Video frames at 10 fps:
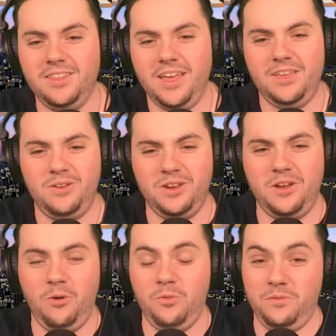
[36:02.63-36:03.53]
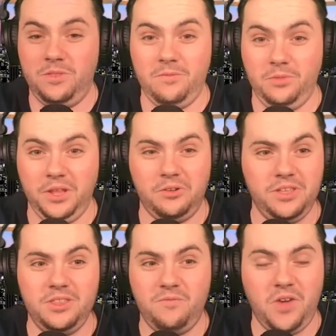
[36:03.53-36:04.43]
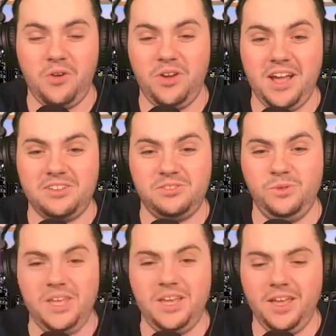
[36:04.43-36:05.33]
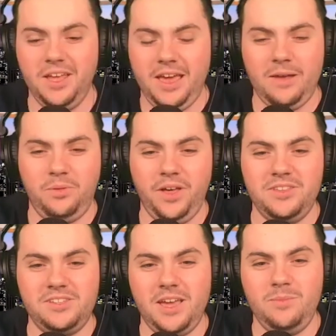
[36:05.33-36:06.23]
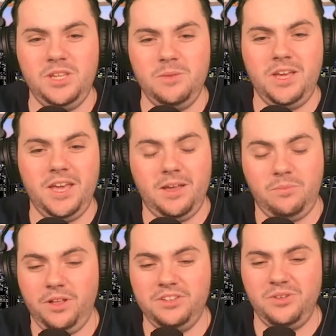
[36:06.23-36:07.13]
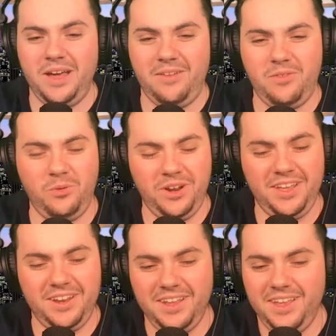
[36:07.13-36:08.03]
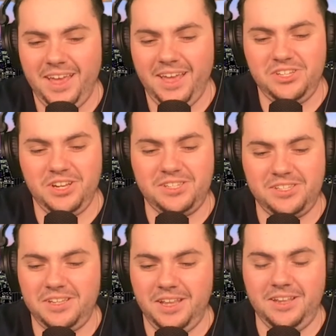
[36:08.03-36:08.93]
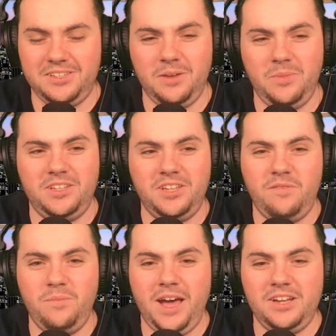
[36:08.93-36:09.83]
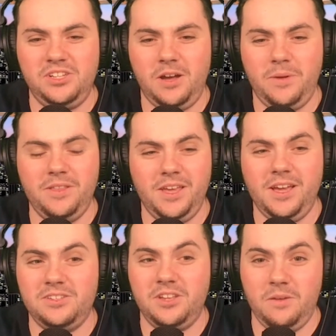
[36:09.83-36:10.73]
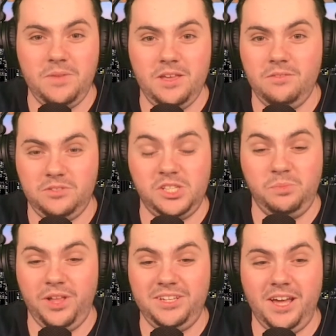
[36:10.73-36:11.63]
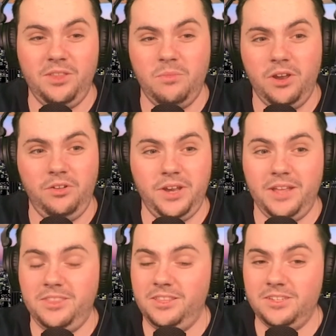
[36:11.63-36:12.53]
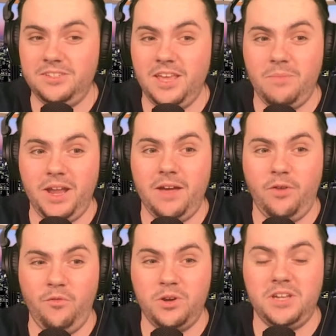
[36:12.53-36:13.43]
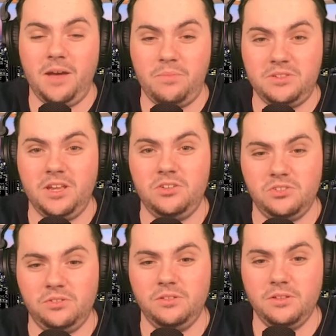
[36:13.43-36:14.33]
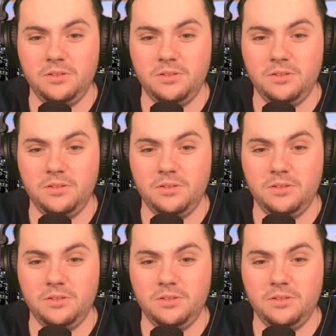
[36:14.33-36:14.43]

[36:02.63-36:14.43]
that you could go literally the very next week and play the same team again? Plus, you had everyone in. It's going to be a tough matchup. I think it's going to be split down the middle, and I think this game might have overtime potential.